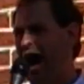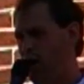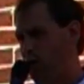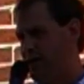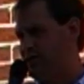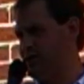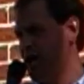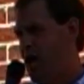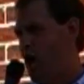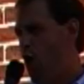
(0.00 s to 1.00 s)
Congress
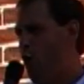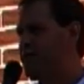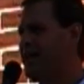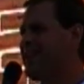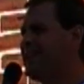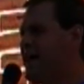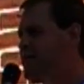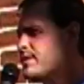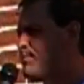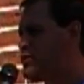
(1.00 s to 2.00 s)
with an
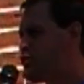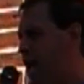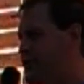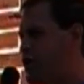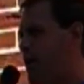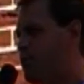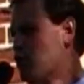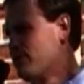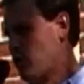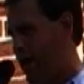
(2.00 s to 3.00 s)
11%
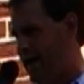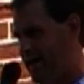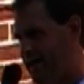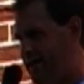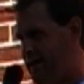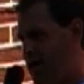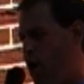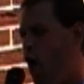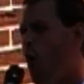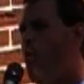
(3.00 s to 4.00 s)
approval rating.
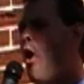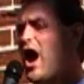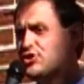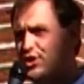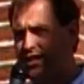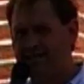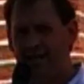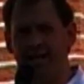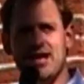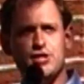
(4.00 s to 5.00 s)

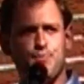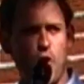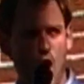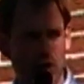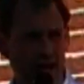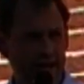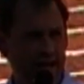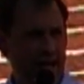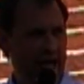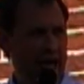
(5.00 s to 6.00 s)
Washington is broken,